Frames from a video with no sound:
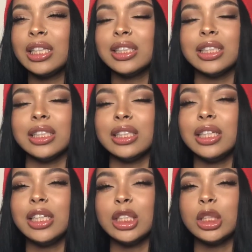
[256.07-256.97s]
some
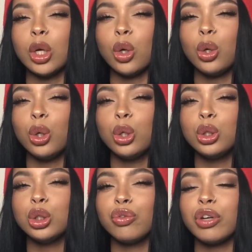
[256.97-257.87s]
jeans? So
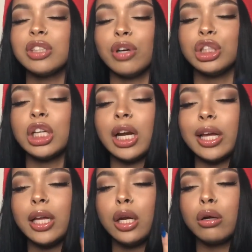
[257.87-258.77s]
first of all, she got a
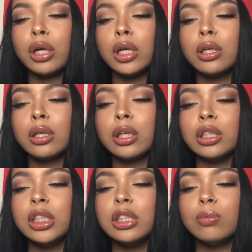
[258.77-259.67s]
key to the crib because
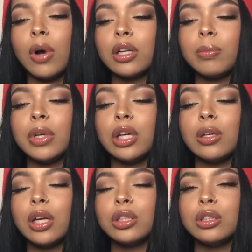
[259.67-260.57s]
she just walked up in here
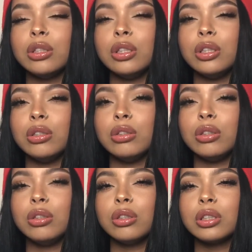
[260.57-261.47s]
like she,
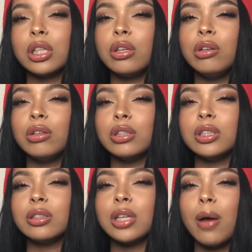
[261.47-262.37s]
you know what I'm saying, you know
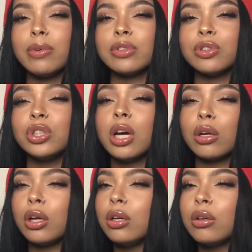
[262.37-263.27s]
she was coming, so she got a
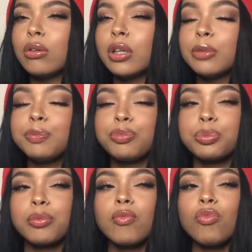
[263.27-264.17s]
key to the crib.
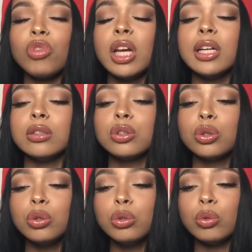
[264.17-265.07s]
And
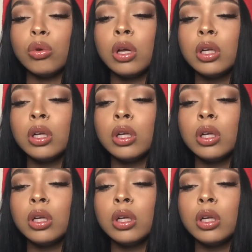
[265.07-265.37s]
two,